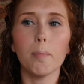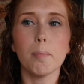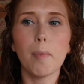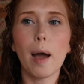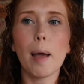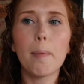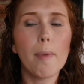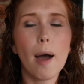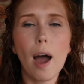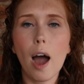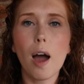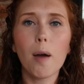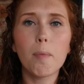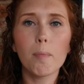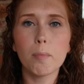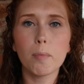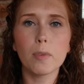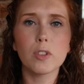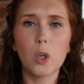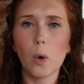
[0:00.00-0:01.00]
My
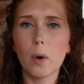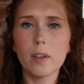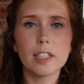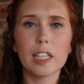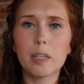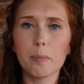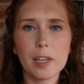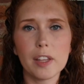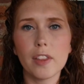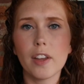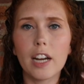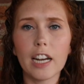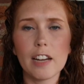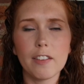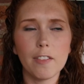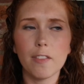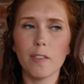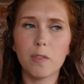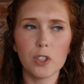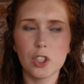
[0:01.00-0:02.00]
mom was always gonna be there,
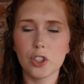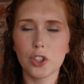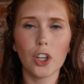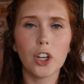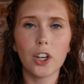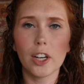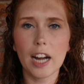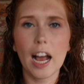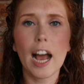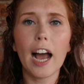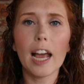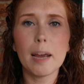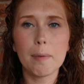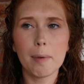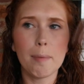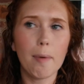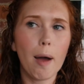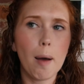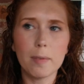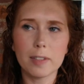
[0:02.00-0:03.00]
even if it was just her and I.
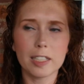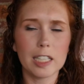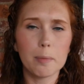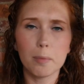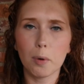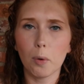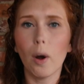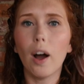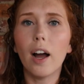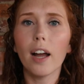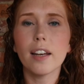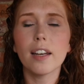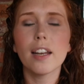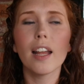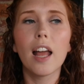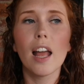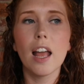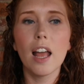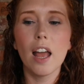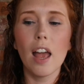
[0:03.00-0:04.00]
My mom is number one.
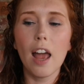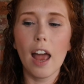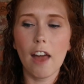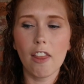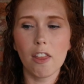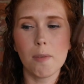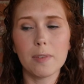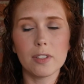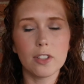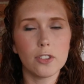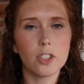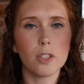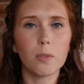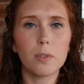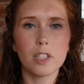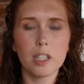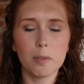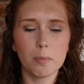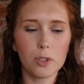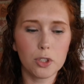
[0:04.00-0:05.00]
And then my sister
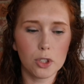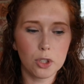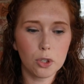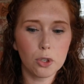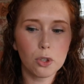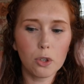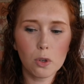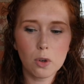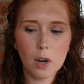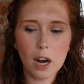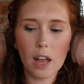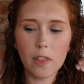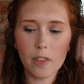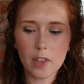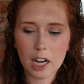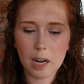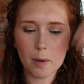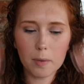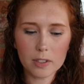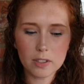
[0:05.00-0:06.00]
was number two. And
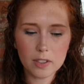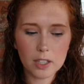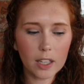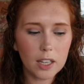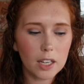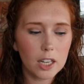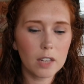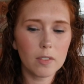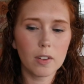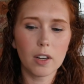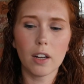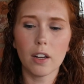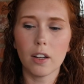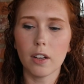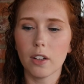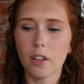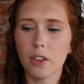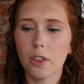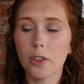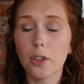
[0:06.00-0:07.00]
then I was thinking of
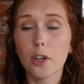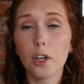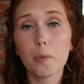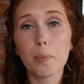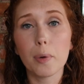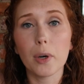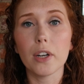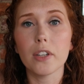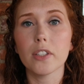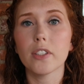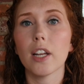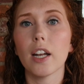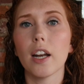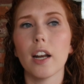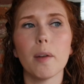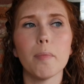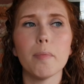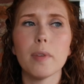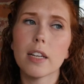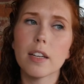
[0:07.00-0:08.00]
a third person
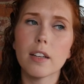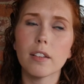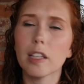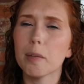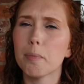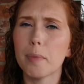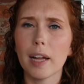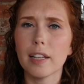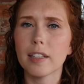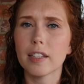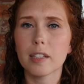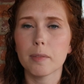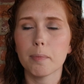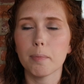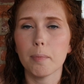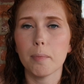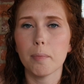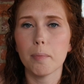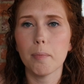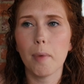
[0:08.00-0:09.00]
and immediately Ben's
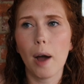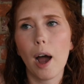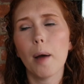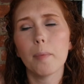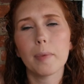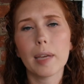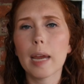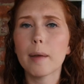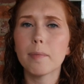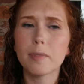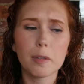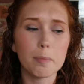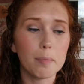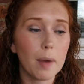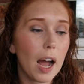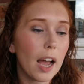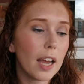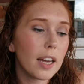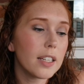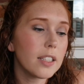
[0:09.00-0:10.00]
mom came to
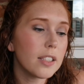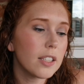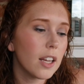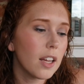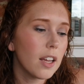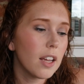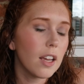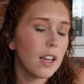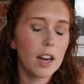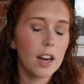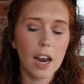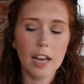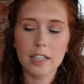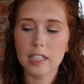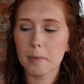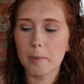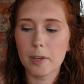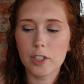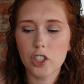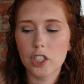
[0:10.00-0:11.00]
mind. As
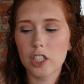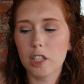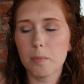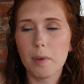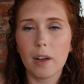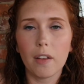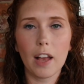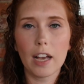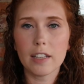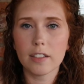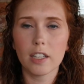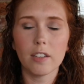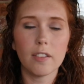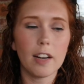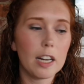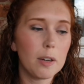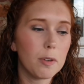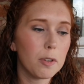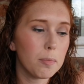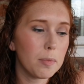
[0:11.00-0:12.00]
I mentioned in my last Get
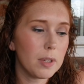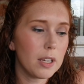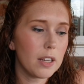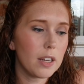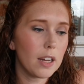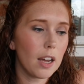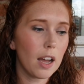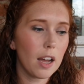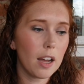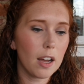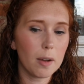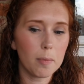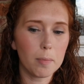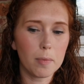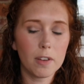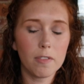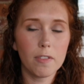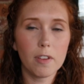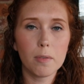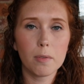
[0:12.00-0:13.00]
Ready With Me,
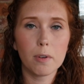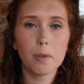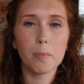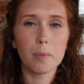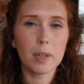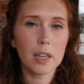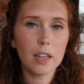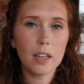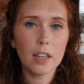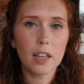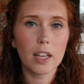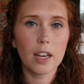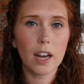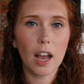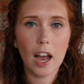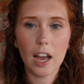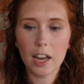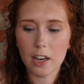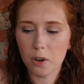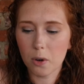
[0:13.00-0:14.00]
if it were me and
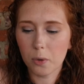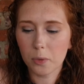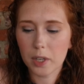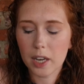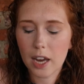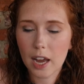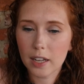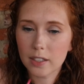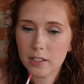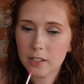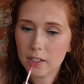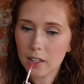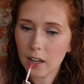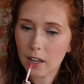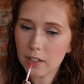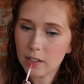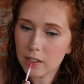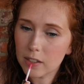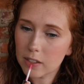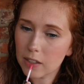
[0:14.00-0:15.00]
I only had
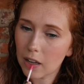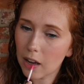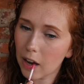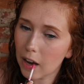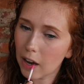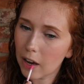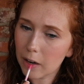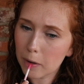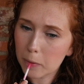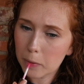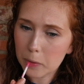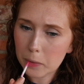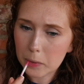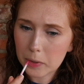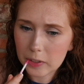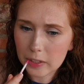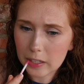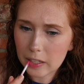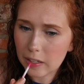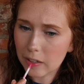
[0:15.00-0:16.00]
sons, I would
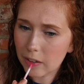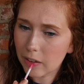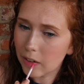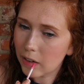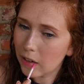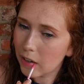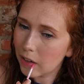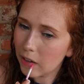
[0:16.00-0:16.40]
really,